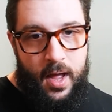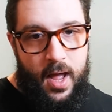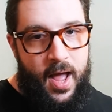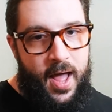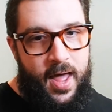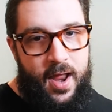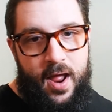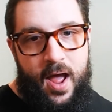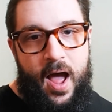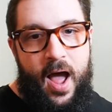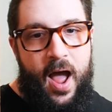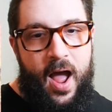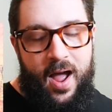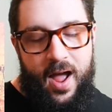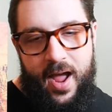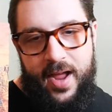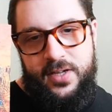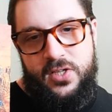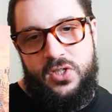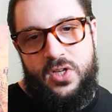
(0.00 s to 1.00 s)

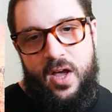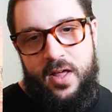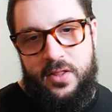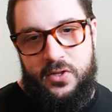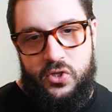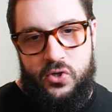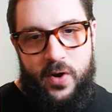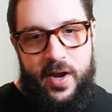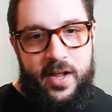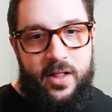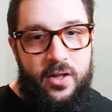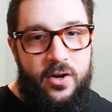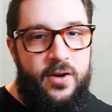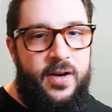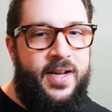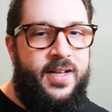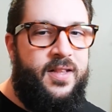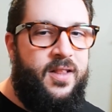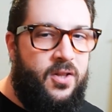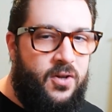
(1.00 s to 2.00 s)
I saw the trailer.
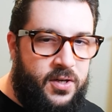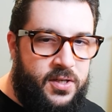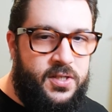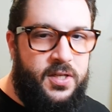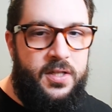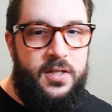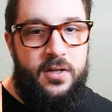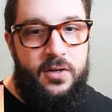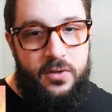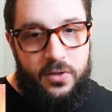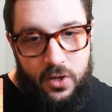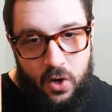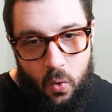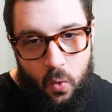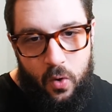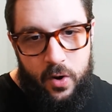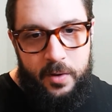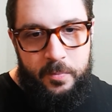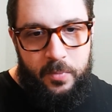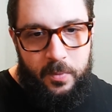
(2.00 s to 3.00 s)
It looks a little
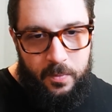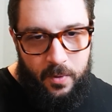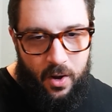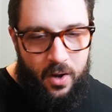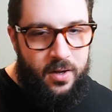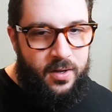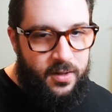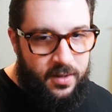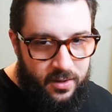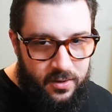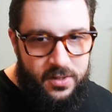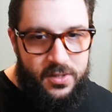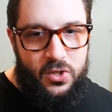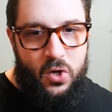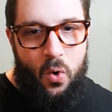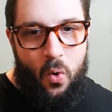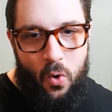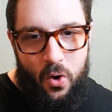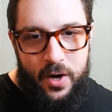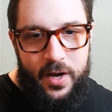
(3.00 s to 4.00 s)
corny,
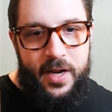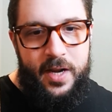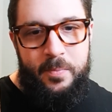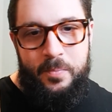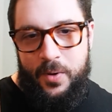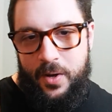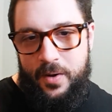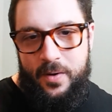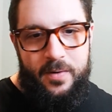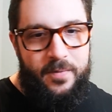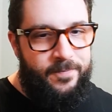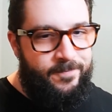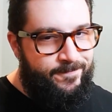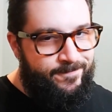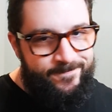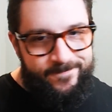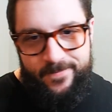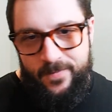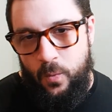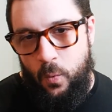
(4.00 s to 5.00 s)
but
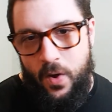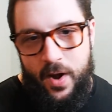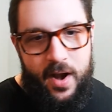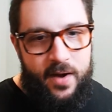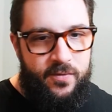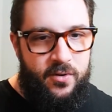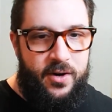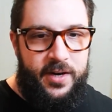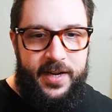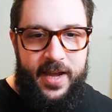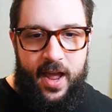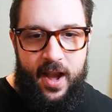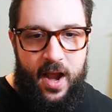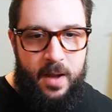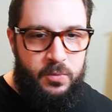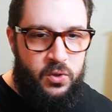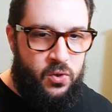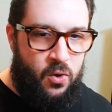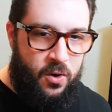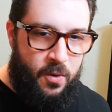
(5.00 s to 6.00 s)
whatever. Again,
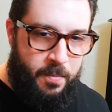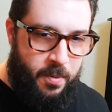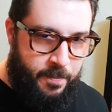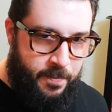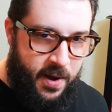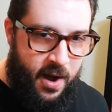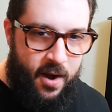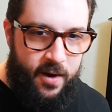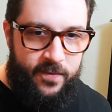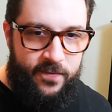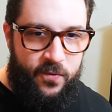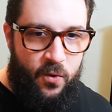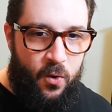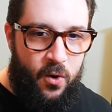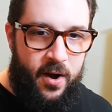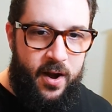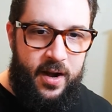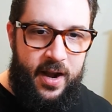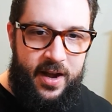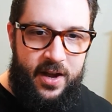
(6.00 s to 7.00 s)
I'm sort of prepared
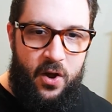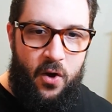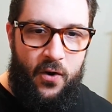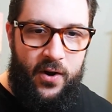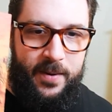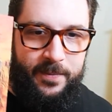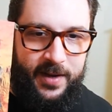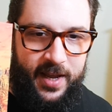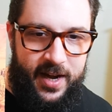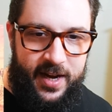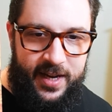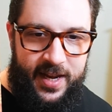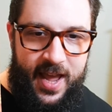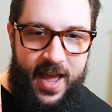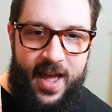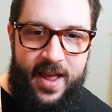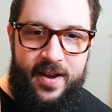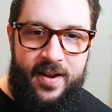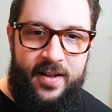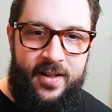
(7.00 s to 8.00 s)
for it. I know what I'm going to
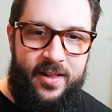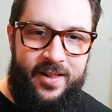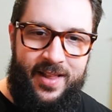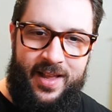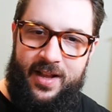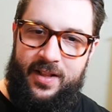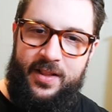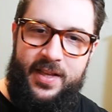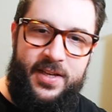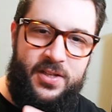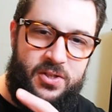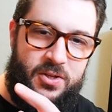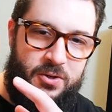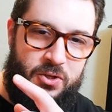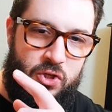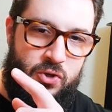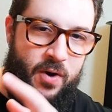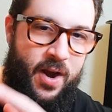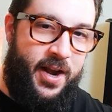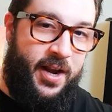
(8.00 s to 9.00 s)
get. At least they're
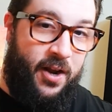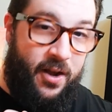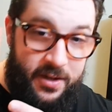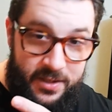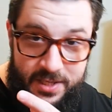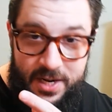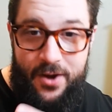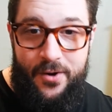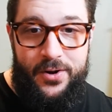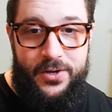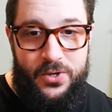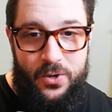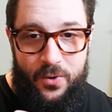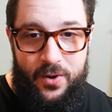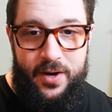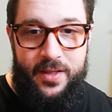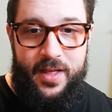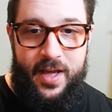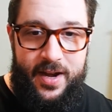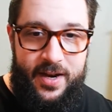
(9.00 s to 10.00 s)
treading on
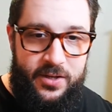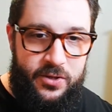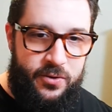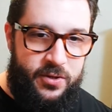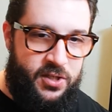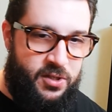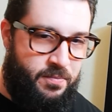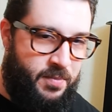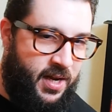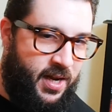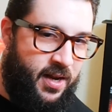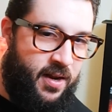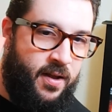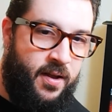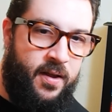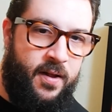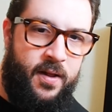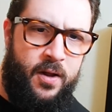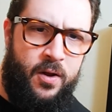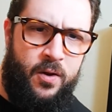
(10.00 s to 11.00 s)
territory that interests me.
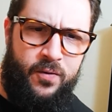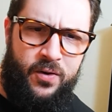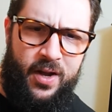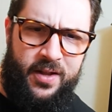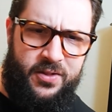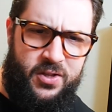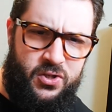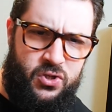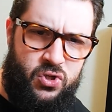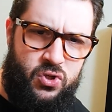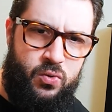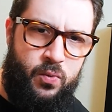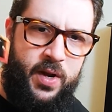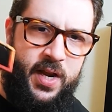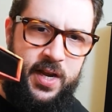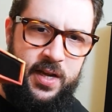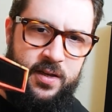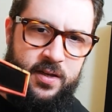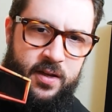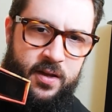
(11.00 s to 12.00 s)
Got the
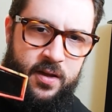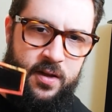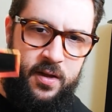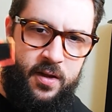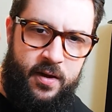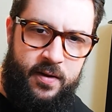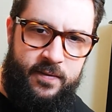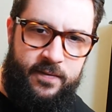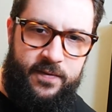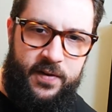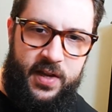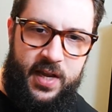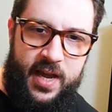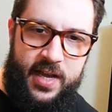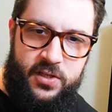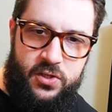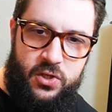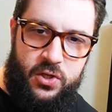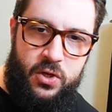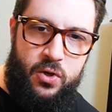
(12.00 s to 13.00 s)
sweet
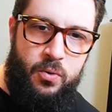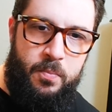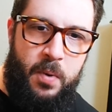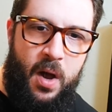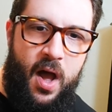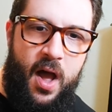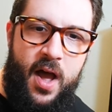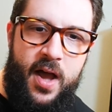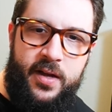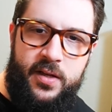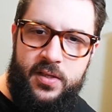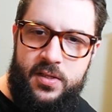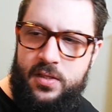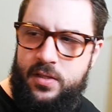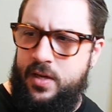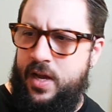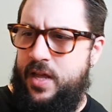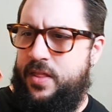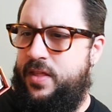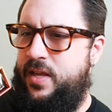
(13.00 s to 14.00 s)
VSU
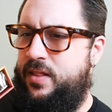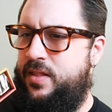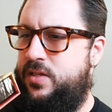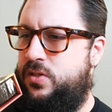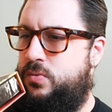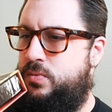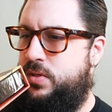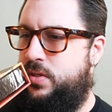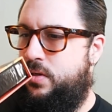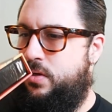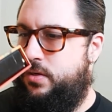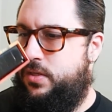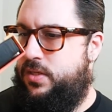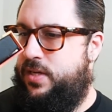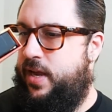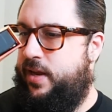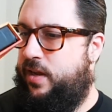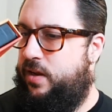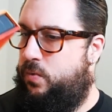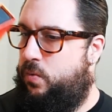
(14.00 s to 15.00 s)
box. I think this was their
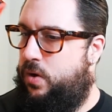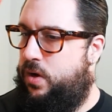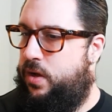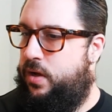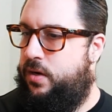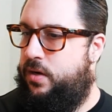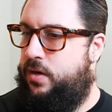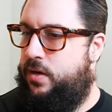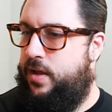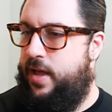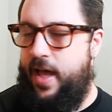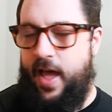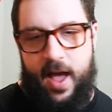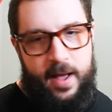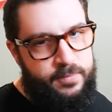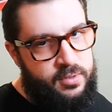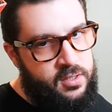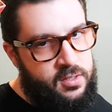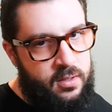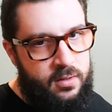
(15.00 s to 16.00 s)
second one.
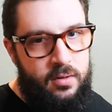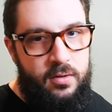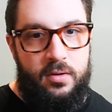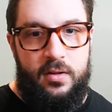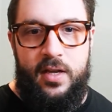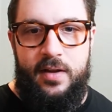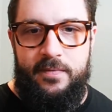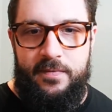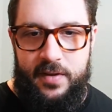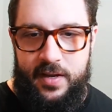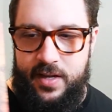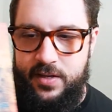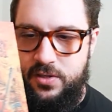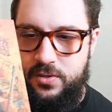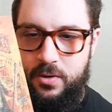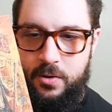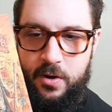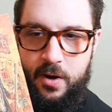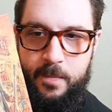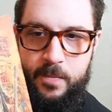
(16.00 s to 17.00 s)
Absolutely.
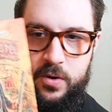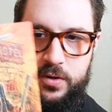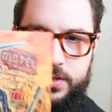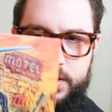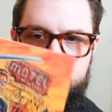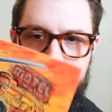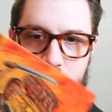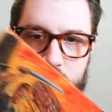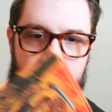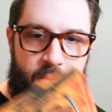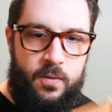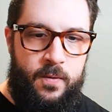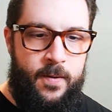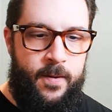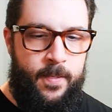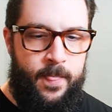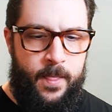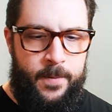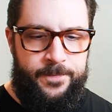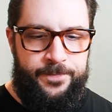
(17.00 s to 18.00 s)
VSU number 2.
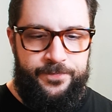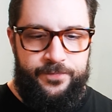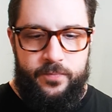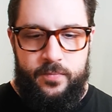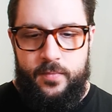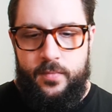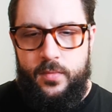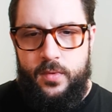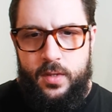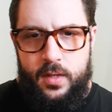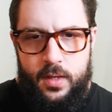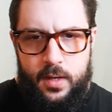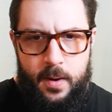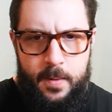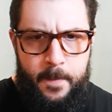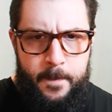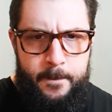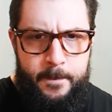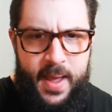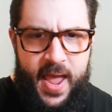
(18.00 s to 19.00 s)

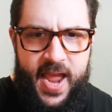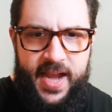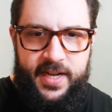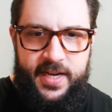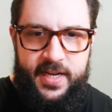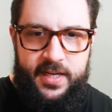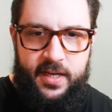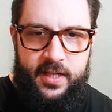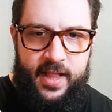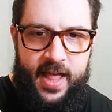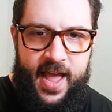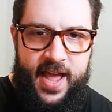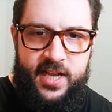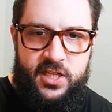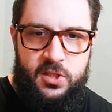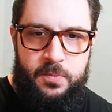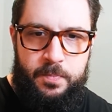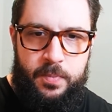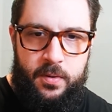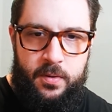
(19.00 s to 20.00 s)
Magnet
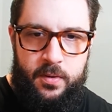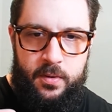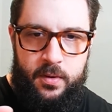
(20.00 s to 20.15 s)
clasp.